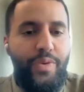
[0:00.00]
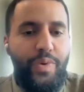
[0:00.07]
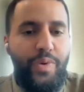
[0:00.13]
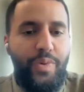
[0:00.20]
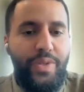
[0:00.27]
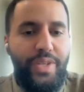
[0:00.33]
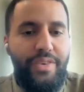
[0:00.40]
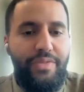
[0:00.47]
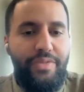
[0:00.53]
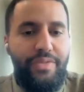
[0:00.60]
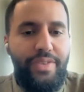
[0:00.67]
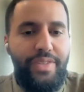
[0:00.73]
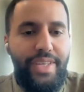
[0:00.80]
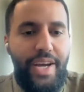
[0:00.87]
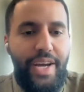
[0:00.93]
We will give
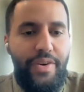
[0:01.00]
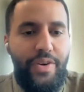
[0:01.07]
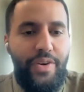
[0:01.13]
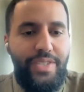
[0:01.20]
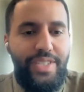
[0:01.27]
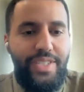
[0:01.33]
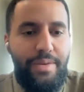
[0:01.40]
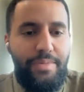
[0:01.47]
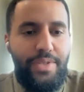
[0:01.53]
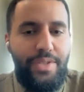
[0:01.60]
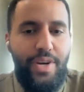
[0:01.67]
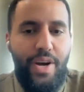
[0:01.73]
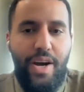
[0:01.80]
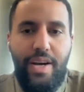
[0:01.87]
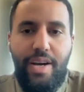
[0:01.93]
Gary York time to
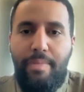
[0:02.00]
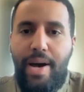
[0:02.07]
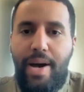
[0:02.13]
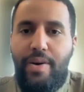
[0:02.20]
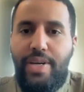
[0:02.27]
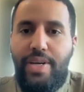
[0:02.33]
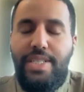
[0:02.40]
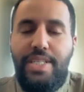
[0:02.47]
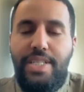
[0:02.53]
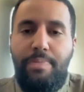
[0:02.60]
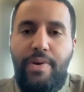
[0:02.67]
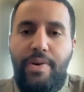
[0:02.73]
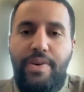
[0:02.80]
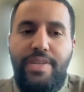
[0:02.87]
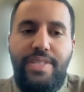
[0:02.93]
talk about his
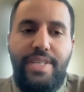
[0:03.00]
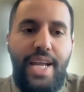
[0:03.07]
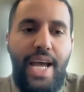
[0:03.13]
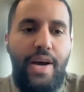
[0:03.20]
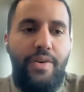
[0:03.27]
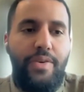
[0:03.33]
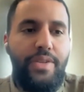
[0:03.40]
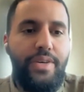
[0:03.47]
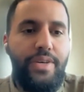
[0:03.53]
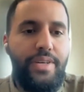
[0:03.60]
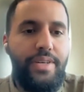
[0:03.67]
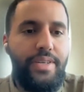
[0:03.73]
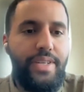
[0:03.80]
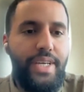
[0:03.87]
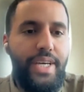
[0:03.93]
experience and how
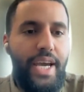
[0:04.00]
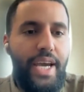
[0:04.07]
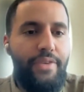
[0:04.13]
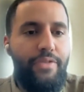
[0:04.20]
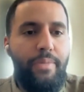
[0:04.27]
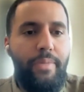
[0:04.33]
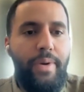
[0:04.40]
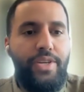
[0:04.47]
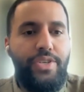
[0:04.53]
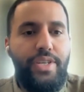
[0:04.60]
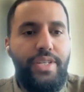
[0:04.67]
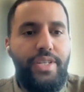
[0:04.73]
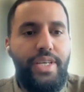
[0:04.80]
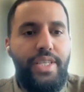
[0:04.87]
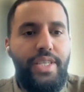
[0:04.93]
the
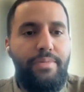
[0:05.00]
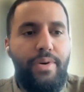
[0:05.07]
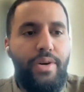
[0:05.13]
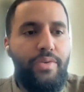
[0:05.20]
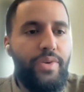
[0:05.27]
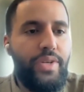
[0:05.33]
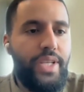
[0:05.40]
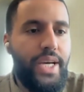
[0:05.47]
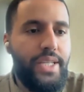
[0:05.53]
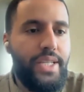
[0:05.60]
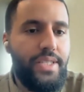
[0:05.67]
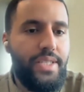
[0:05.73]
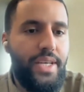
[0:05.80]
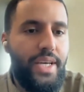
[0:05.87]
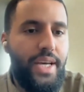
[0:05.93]
information in the book
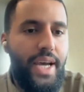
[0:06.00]
relates.